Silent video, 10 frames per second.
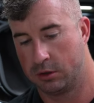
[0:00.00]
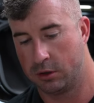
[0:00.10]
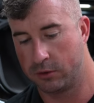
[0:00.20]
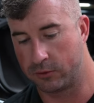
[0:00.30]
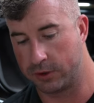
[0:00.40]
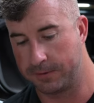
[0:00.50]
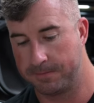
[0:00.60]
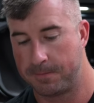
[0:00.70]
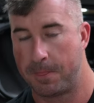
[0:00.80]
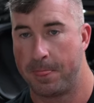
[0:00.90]
over it.
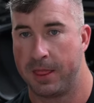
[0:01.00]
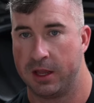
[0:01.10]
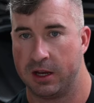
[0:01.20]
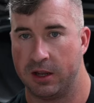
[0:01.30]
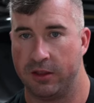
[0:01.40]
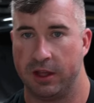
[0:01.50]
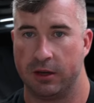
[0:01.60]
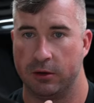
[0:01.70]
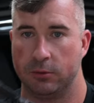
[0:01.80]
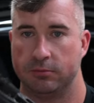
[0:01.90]
And
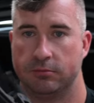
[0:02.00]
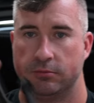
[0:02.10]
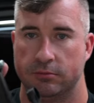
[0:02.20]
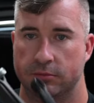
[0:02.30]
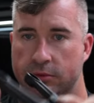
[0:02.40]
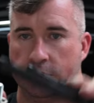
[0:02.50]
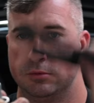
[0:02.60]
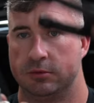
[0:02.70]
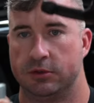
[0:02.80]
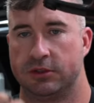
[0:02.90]
then, oh,
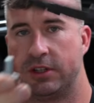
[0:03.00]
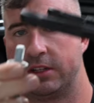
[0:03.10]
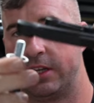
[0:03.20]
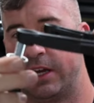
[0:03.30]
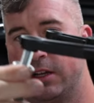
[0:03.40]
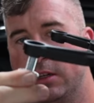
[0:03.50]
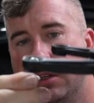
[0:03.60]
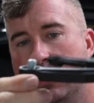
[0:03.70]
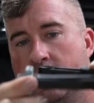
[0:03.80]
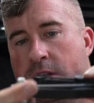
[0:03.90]
just like that.
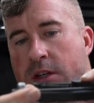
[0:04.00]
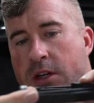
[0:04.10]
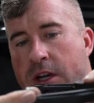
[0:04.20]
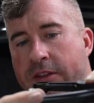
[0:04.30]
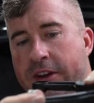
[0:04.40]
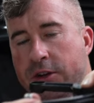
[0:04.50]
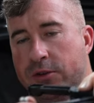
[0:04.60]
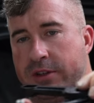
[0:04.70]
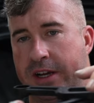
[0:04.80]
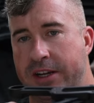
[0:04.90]
And then you
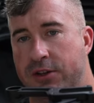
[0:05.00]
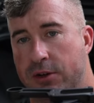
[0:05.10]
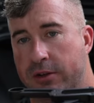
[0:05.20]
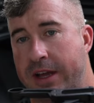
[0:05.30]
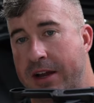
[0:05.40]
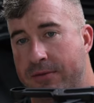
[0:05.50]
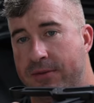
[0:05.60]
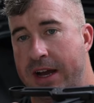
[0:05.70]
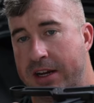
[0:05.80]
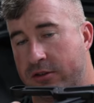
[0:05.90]
would take that
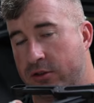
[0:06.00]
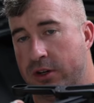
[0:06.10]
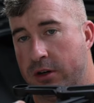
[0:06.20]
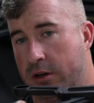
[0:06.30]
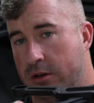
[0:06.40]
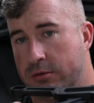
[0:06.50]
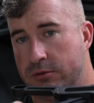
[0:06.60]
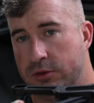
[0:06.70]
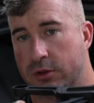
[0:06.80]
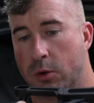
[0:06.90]
factory or
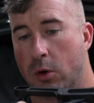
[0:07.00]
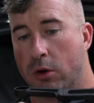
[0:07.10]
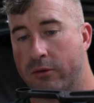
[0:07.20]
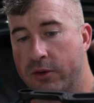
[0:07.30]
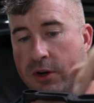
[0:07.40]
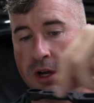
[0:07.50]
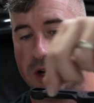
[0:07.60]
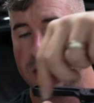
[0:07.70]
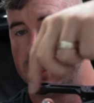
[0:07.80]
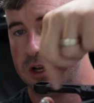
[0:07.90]
your coilover
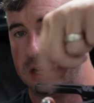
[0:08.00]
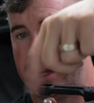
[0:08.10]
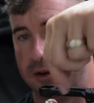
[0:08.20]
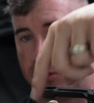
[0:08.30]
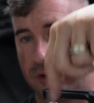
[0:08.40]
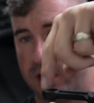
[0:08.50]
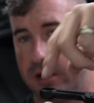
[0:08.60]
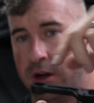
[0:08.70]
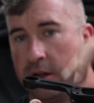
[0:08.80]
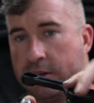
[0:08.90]
nut and thread
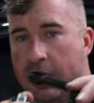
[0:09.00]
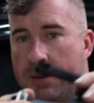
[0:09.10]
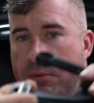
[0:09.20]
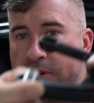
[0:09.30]
it on top